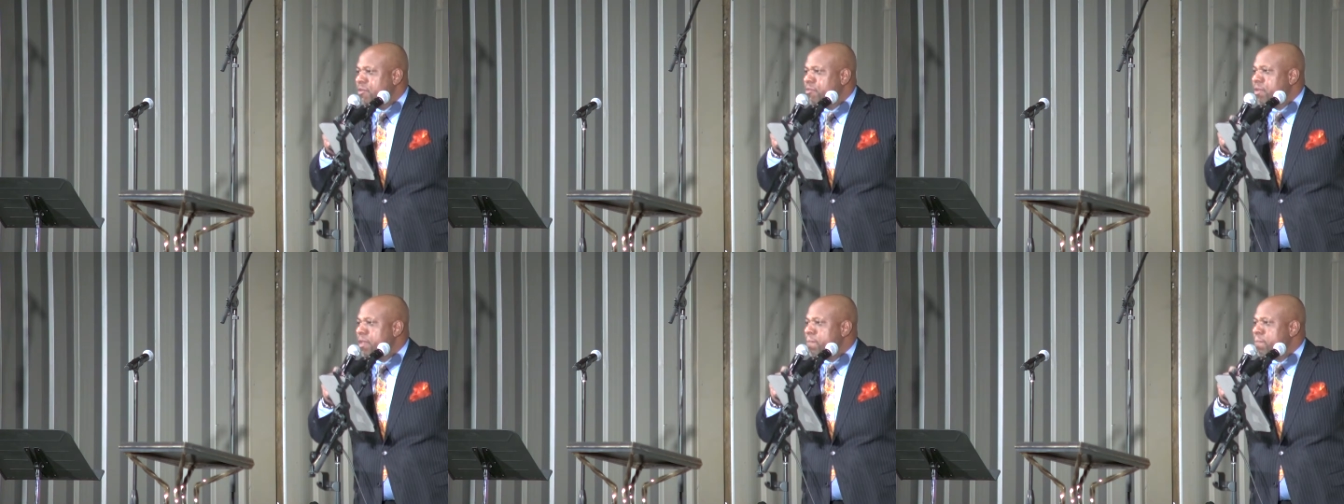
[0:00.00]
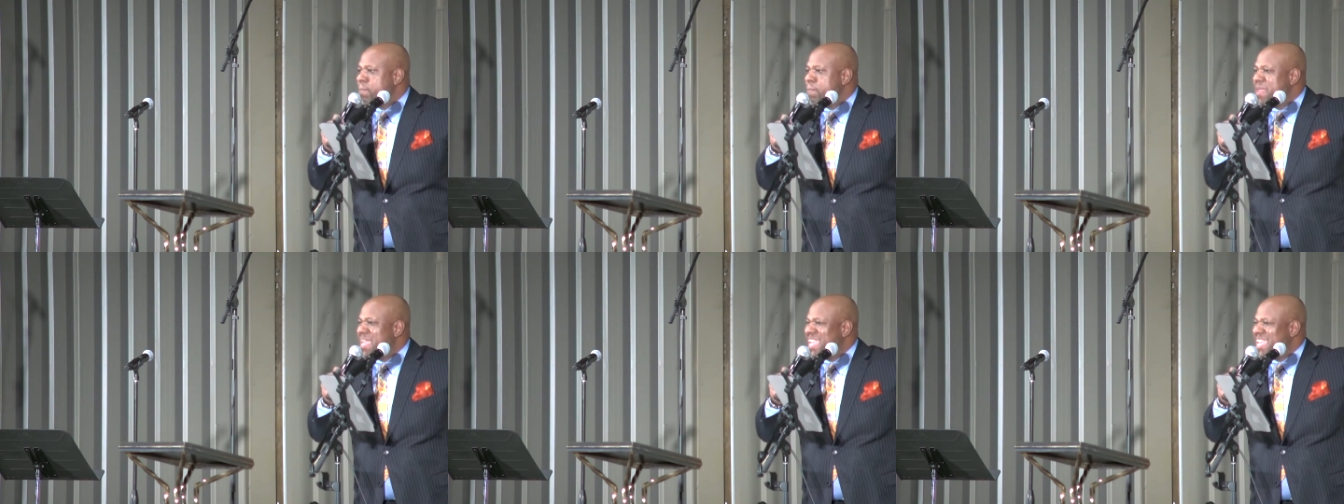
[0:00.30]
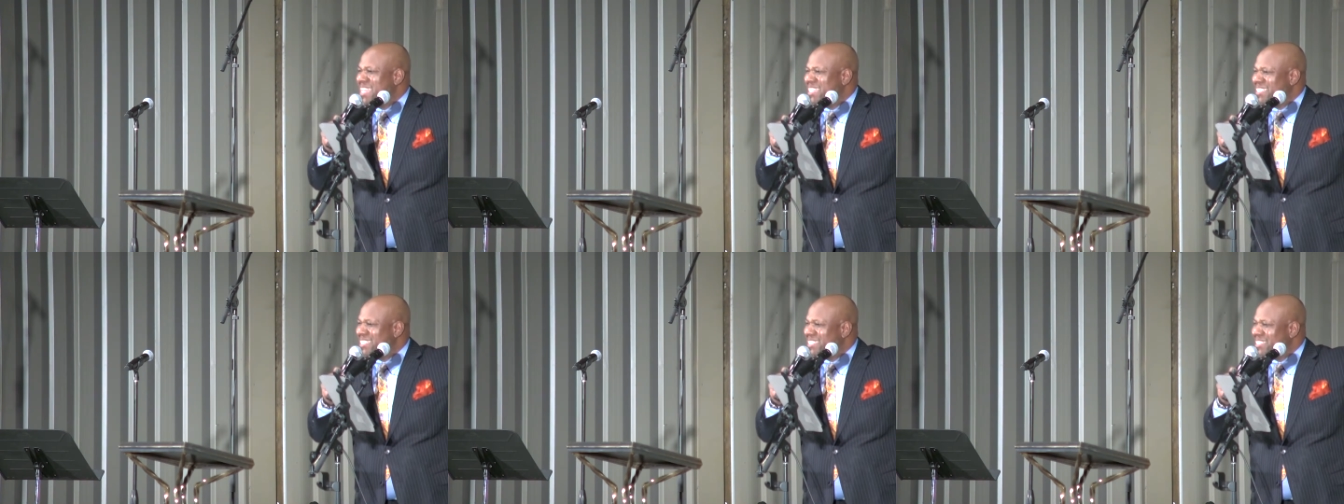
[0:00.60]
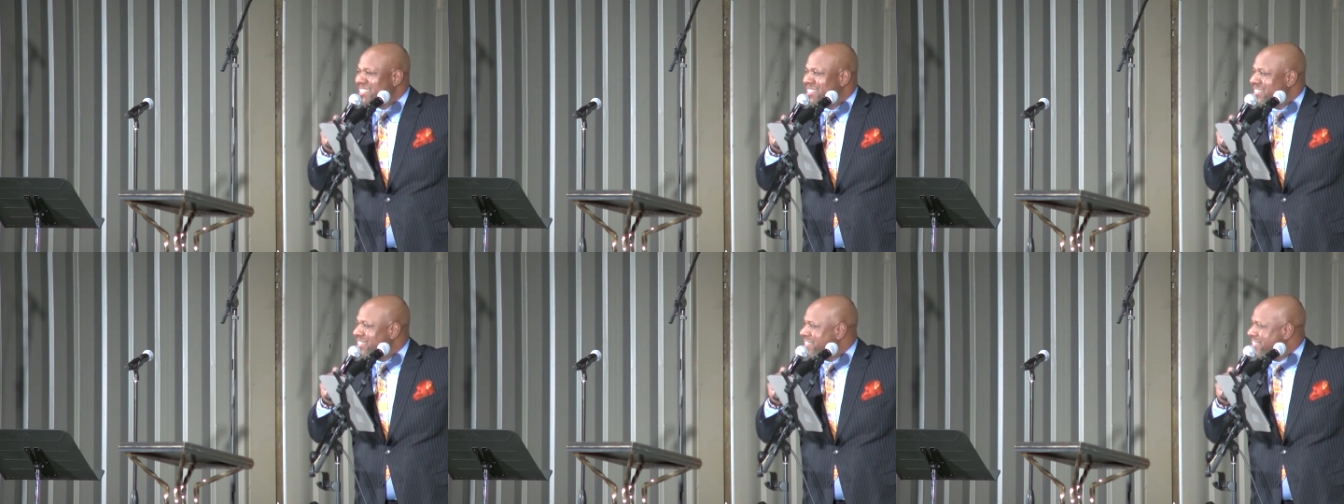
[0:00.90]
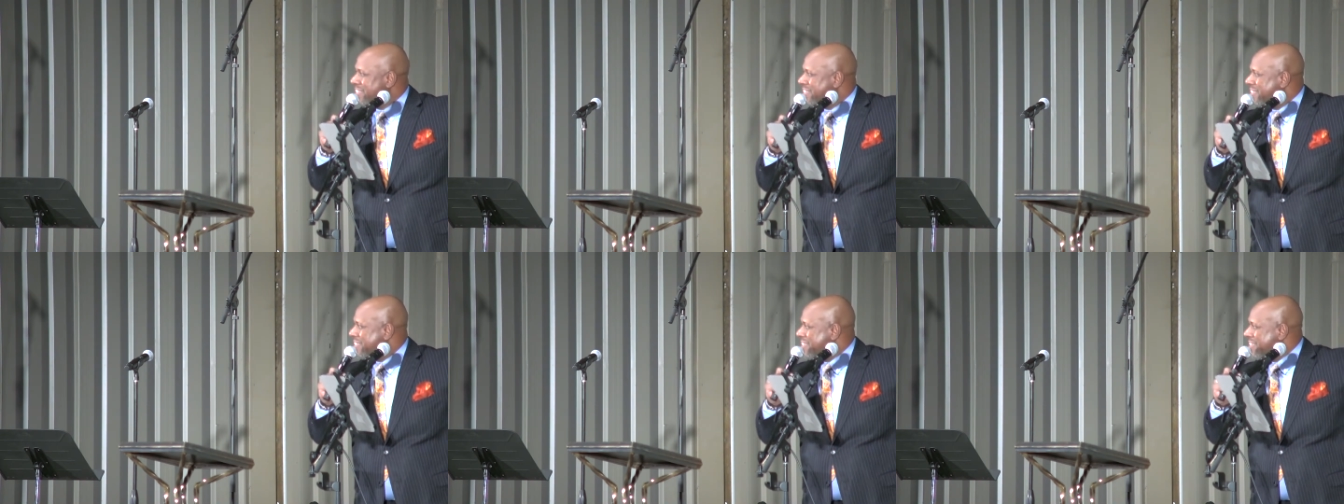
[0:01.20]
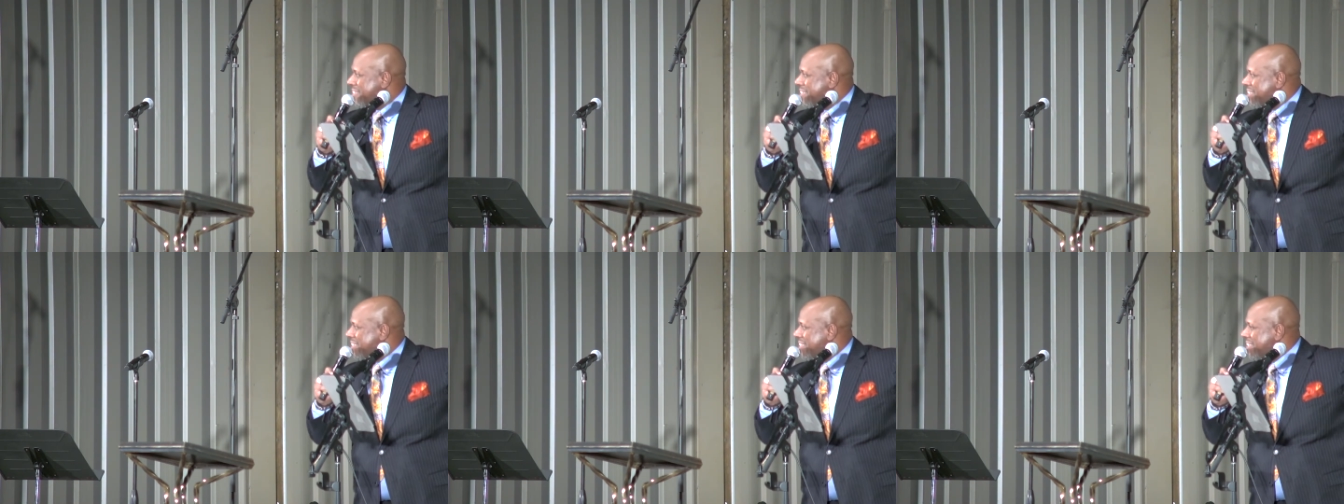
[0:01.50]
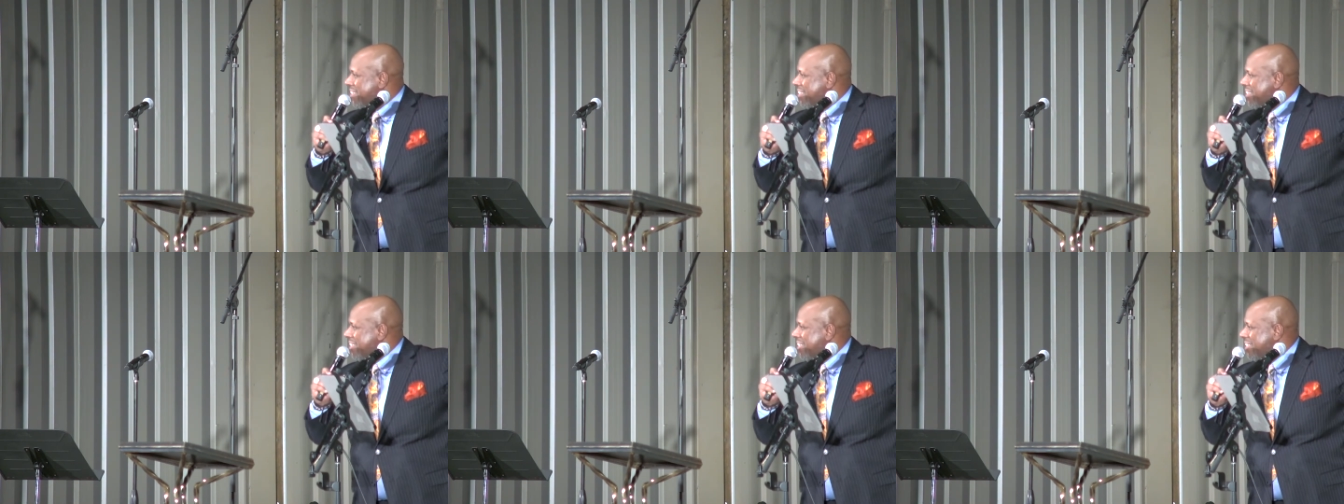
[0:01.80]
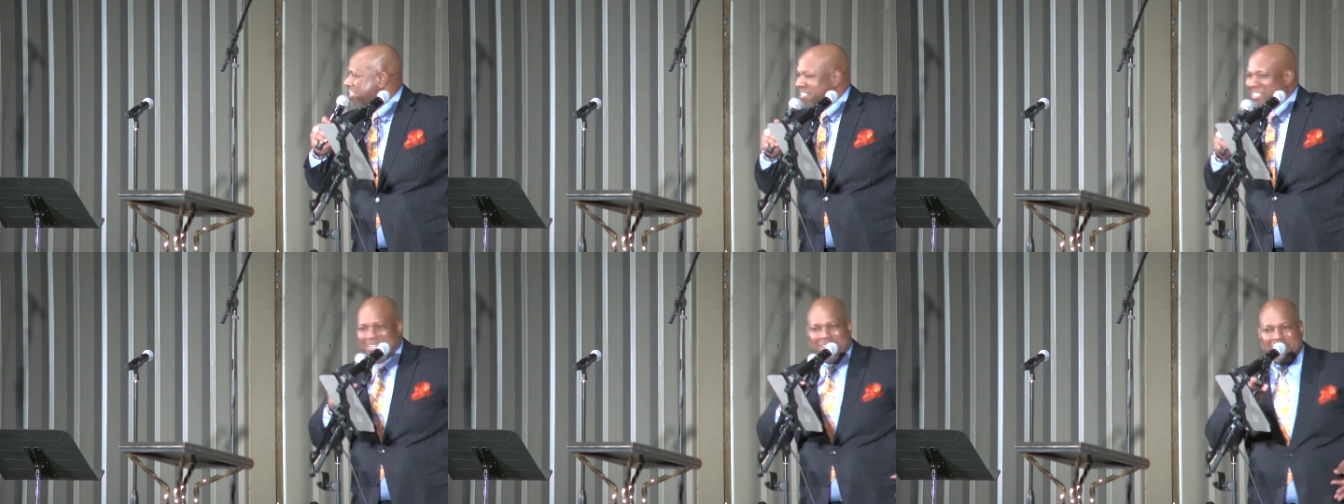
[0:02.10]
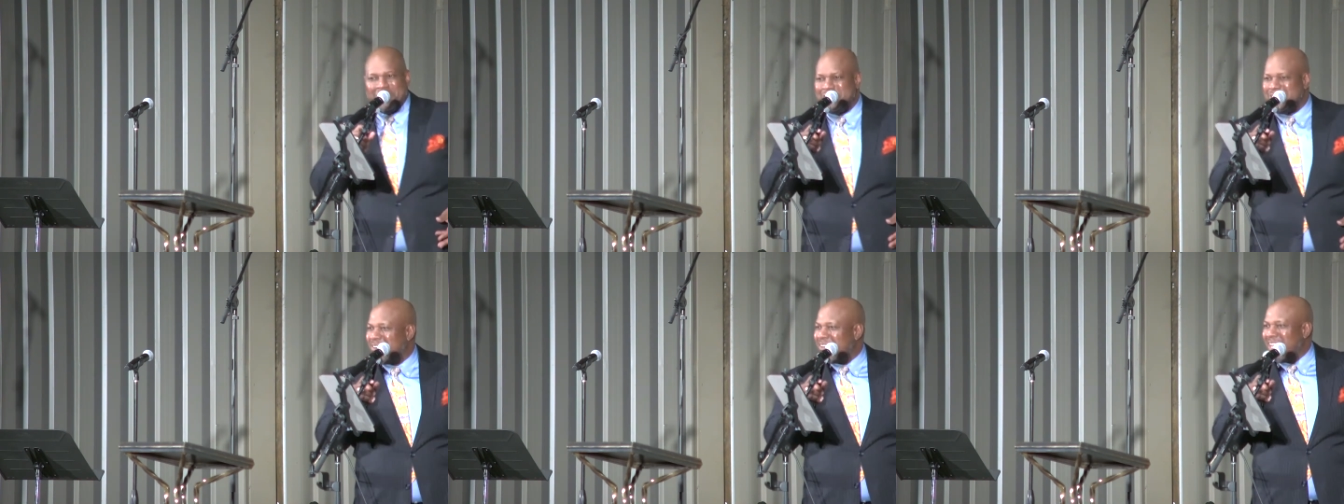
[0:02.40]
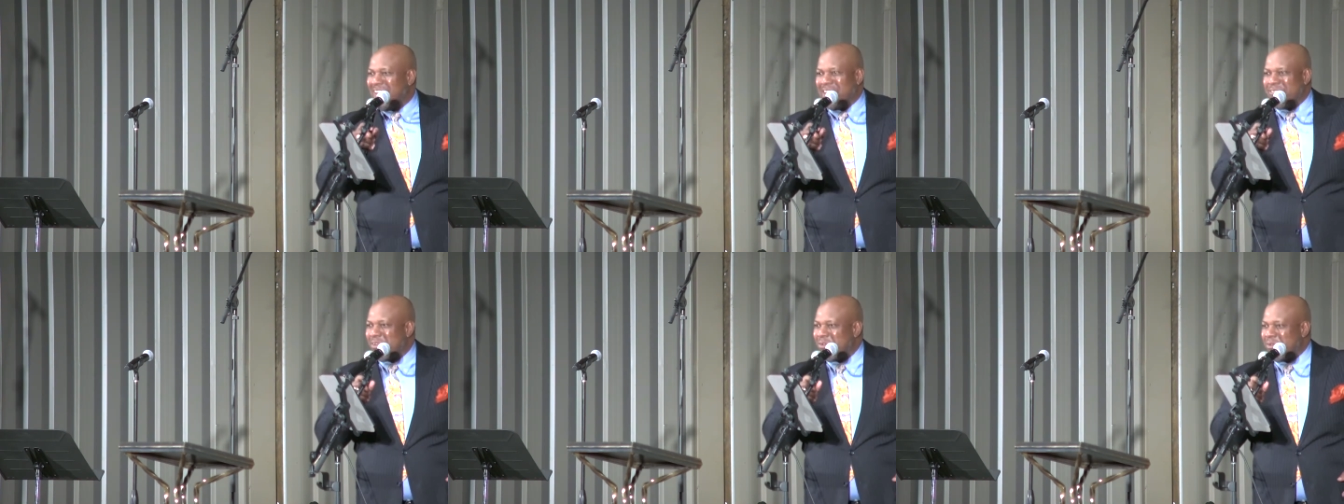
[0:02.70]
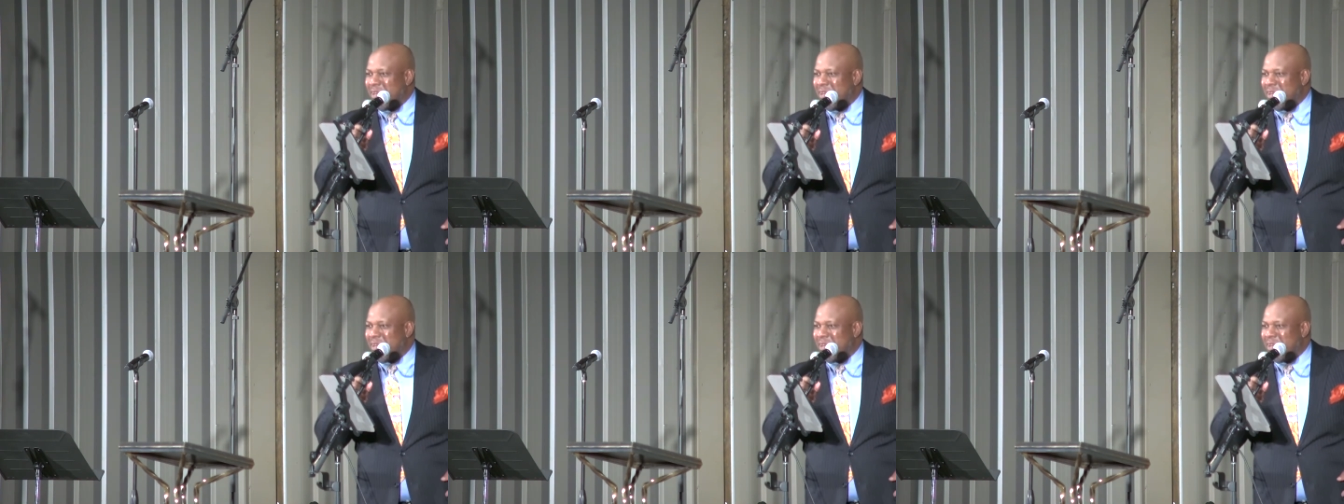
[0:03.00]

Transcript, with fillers: Repent and turn your life